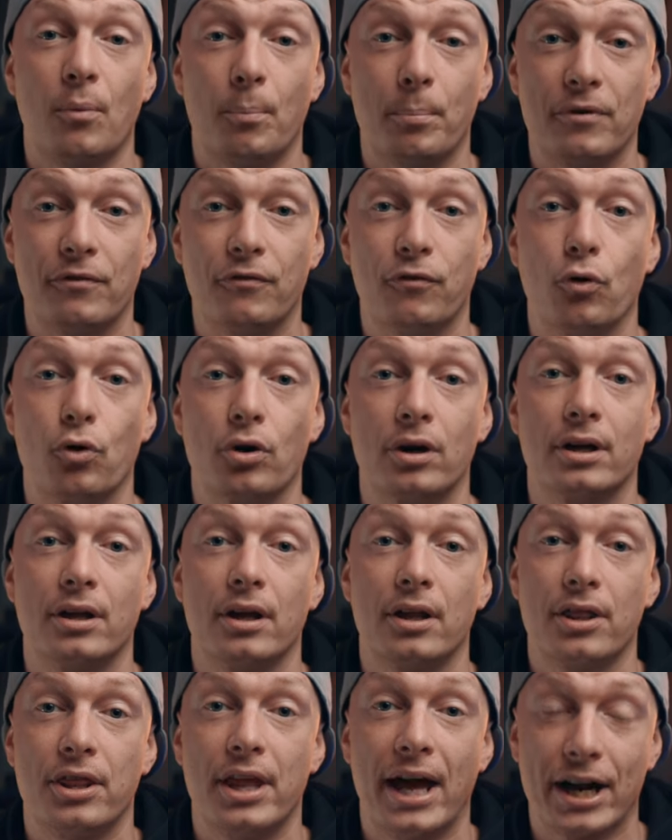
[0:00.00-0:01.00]
before
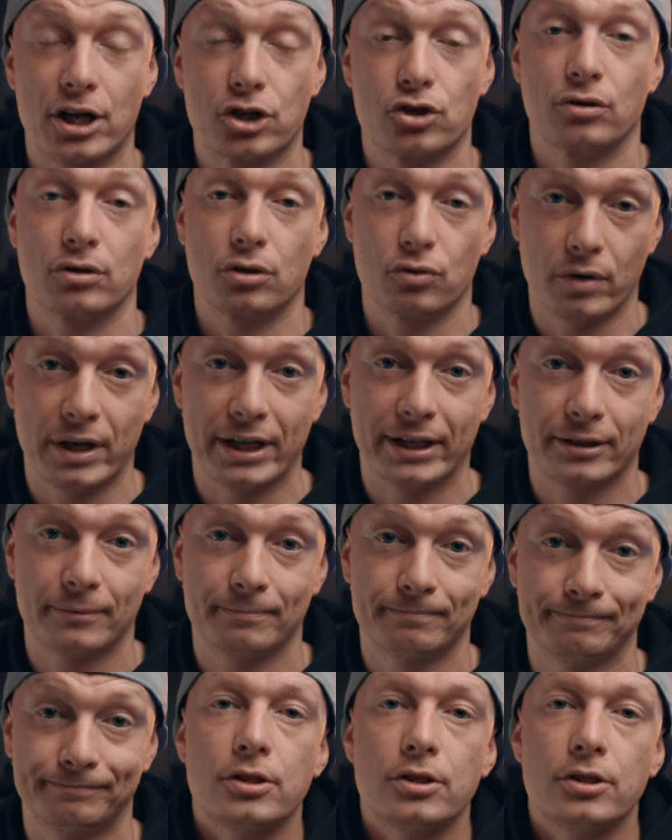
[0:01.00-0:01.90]
the actual grade.